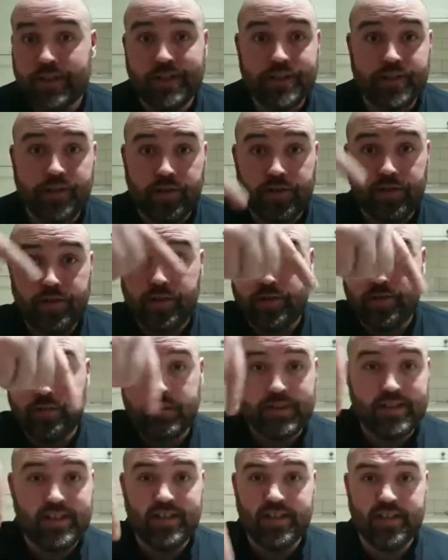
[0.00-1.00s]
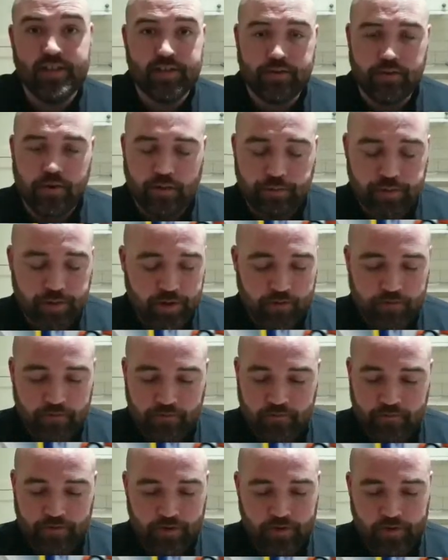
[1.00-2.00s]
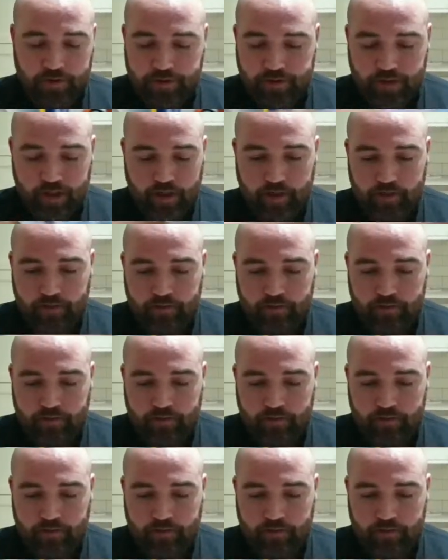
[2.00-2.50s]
Discord, it's in the description. You'll see